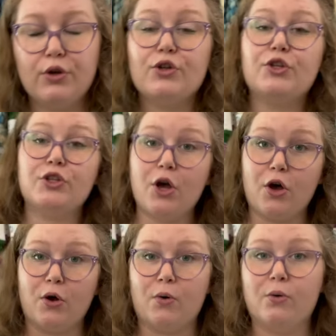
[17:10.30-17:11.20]

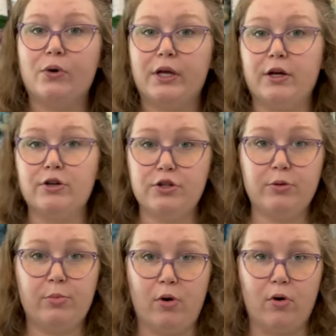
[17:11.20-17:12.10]
So here's the
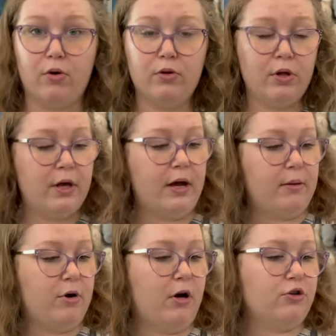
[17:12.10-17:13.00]
bowl.
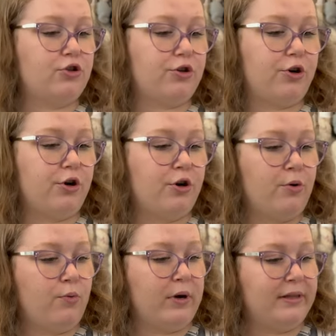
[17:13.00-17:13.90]
I'm not sure
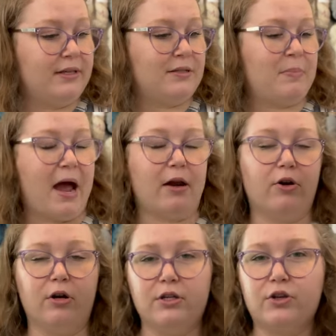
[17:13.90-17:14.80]
what this
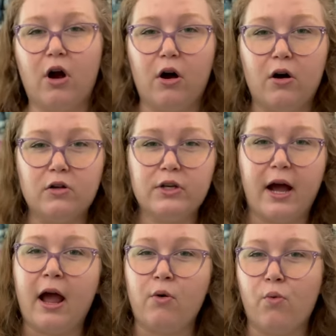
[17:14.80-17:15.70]
pattern is called.
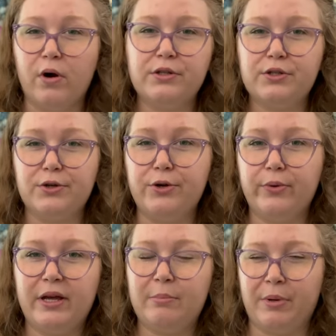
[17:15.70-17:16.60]
I once knew
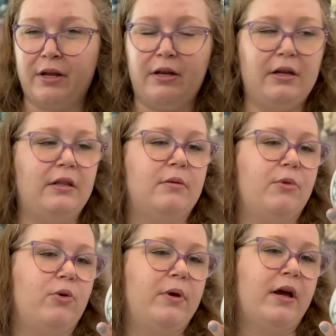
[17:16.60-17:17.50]
it, but in the
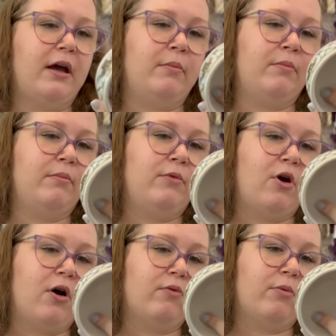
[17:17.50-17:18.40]
moment I'm
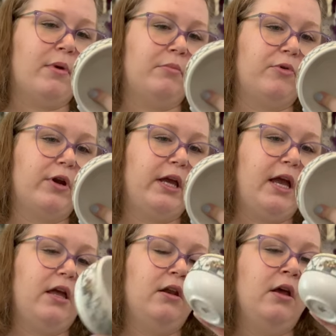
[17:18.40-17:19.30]
not remembering
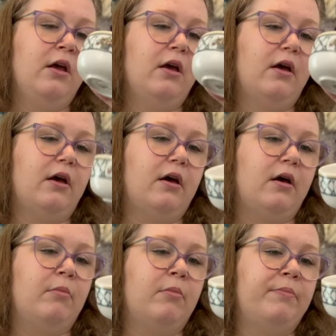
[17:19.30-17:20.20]
it.
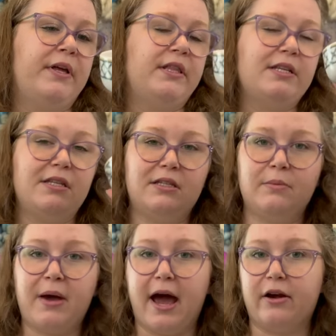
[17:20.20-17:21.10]
Um, but this is the
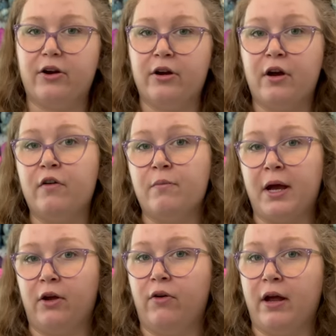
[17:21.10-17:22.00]
pattern of
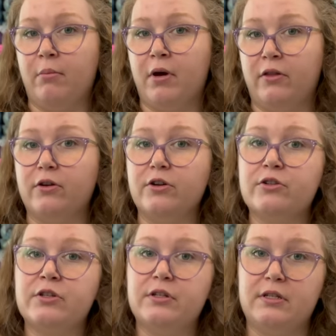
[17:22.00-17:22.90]
my
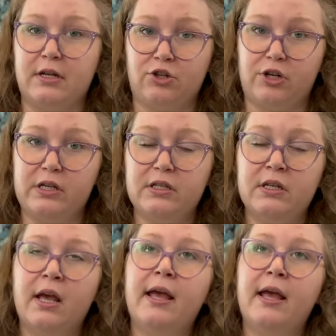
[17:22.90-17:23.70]
grandmother's dishes.